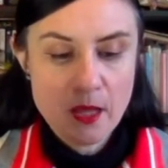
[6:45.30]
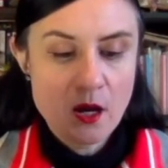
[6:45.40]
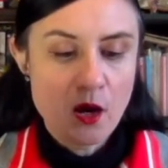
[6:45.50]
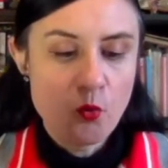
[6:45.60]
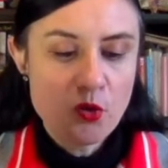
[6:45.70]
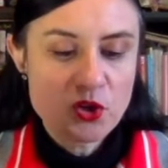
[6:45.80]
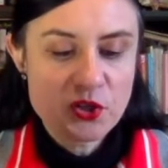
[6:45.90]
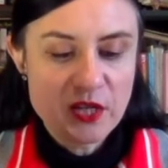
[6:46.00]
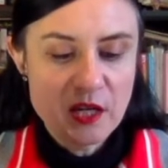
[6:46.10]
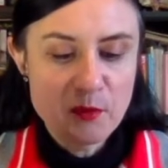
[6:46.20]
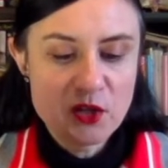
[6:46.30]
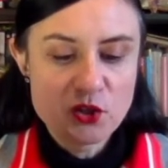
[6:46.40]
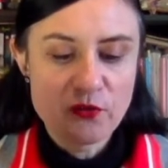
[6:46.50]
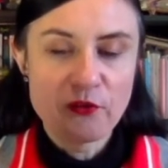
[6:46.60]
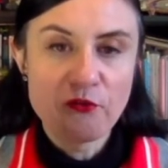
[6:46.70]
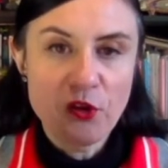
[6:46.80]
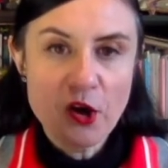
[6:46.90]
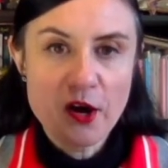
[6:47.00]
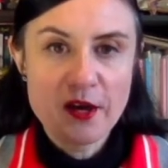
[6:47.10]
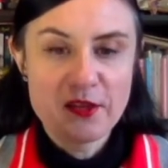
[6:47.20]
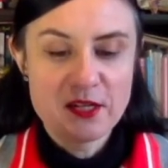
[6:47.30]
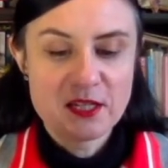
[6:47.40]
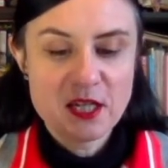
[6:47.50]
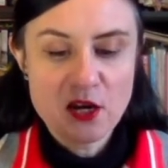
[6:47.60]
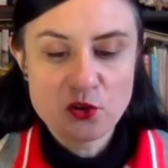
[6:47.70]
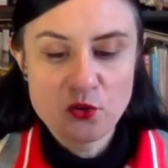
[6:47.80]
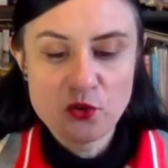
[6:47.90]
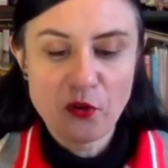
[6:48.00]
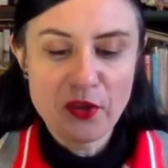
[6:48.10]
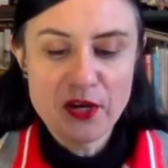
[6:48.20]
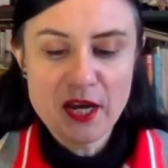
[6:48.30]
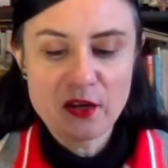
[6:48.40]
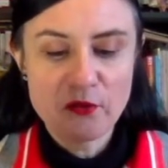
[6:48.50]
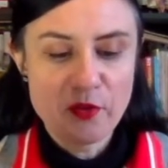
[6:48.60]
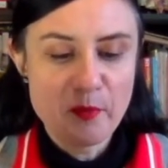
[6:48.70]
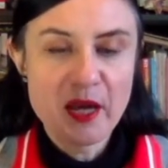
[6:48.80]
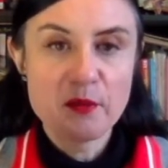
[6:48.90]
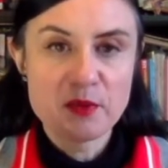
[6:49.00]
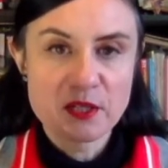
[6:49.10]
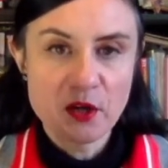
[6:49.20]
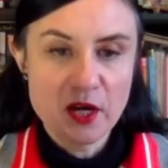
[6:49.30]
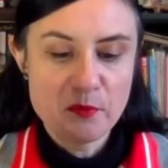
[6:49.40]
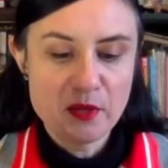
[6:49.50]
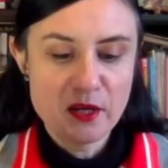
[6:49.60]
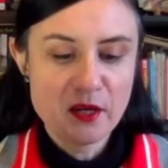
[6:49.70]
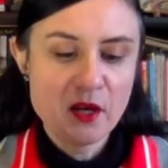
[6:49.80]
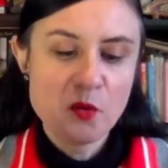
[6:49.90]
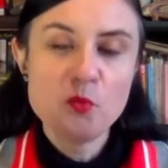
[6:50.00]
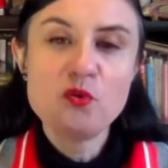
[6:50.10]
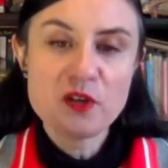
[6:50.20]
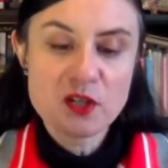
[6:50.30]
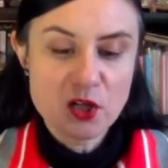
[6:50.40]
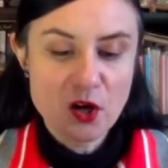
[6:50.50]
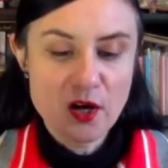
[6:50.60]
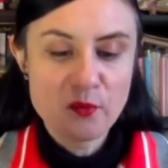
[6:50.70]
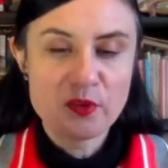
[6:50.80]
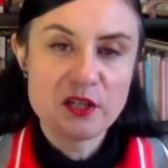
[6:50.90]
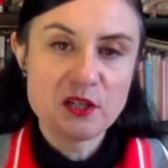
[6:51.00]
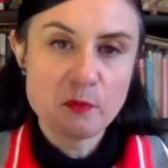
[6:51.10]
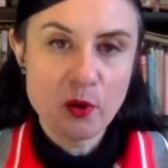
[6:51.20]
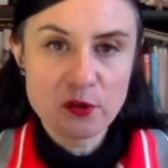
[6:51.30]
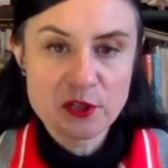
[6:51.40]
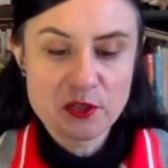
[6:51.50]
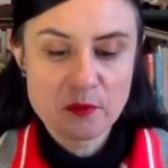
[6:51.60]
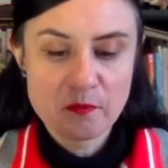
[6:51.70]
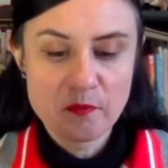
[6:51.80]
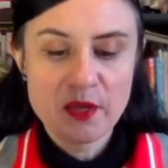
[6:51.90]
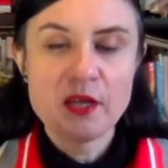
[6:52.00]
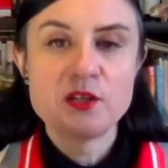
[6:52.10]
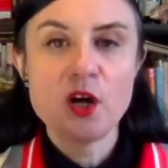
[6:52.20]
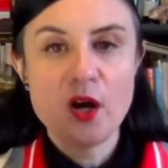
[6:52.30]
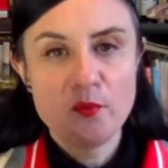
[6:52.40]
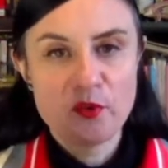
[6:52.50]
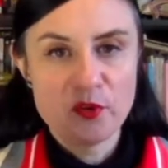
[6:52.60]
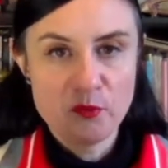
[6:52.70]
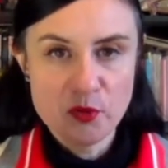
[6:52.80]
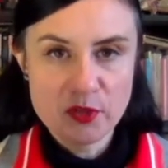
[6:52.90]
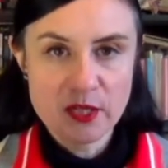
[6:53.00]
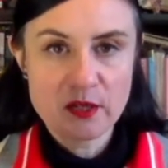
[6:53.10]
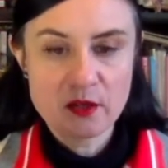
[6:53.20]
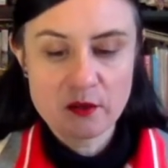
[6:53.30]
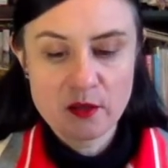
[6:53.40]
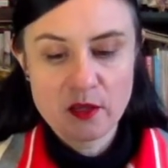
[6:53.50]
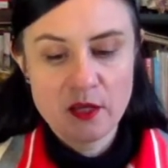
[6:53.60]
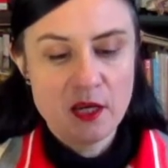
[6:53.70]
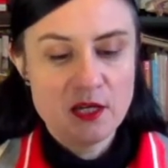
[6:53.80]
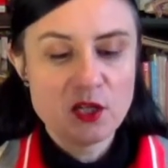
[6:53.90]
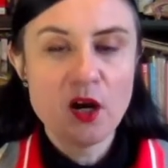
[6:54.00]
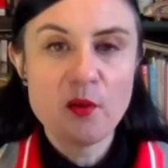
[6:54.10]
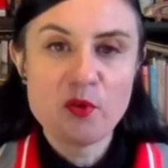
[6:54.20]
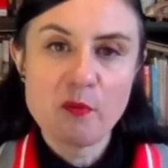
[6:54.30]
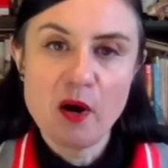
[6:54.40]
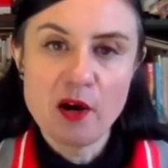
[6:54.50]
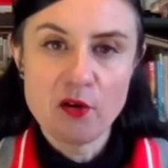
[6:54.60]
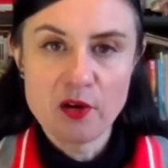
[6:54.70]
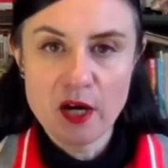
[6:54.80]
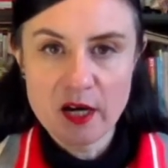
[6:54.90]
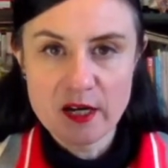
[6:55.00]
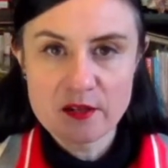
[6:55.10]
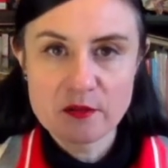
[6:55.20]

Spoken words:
I watch the image of the fly that is tattooed on the neck of the man beside me move in time with his pulse, in time with the music, in time with my own heart.